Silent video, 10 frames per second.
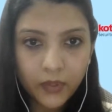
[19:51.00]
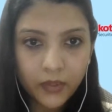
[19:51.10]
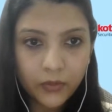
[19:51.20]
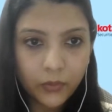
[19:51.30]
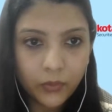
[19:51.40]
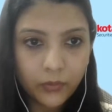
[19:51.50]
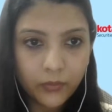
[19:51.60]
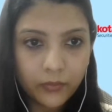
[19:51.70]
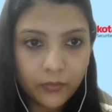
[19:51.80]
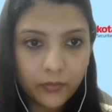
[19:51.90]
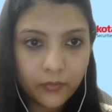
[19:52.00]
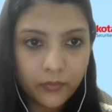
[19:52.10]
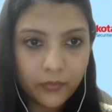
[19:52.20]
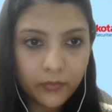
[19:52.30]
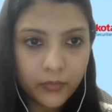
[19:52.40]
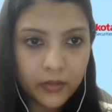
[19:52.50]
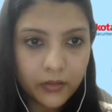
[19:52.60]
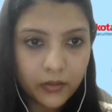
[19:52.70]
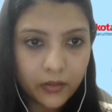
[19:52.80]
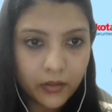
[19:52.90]
So
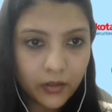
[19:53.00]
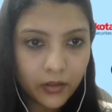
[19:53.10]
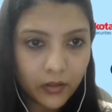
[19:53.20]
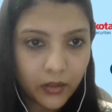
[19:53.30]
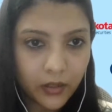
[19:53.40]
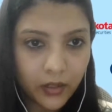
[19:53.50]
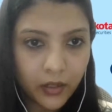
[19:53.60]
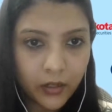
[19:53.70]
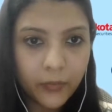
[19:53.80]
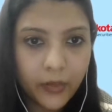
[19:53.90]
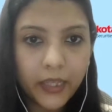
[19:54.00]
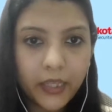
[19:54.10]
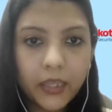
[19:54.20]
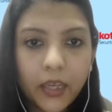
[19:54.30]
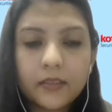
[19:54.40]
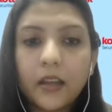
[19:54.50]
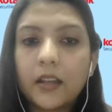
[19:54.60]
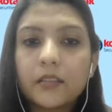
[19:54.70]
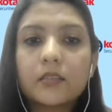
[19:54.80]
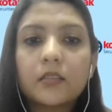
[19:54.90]
Mr. Harahad Bhai has
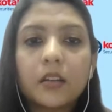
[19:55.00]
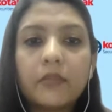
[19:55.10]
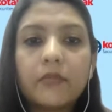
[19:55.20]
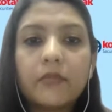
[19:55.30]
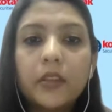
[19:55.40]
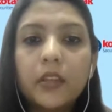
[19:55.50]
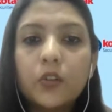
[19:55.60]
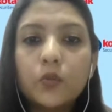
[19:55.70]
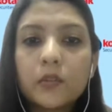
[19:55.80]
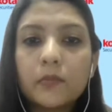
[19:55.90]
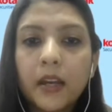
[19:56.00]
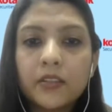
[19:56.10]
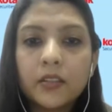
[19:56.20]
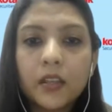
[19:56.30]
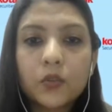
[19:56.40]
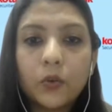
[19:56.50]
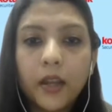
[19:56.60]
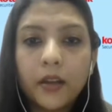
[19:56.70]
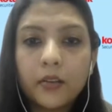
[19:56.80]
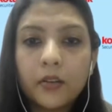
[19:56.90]
asked uh, if we use margin as
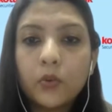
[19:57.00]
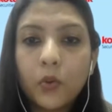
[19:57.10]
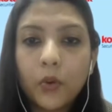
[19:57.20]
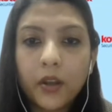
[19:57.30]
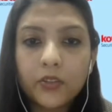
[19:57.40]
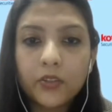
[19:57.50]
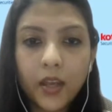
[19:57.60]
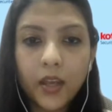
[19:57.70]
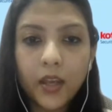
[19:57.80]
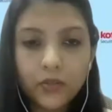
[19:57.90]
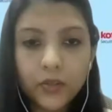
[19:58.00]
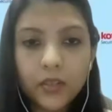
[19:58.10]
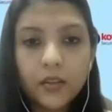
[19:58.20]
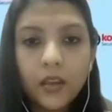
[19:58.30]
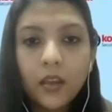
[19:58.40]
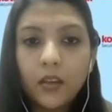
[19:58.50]
collateral to Kotak charge interest.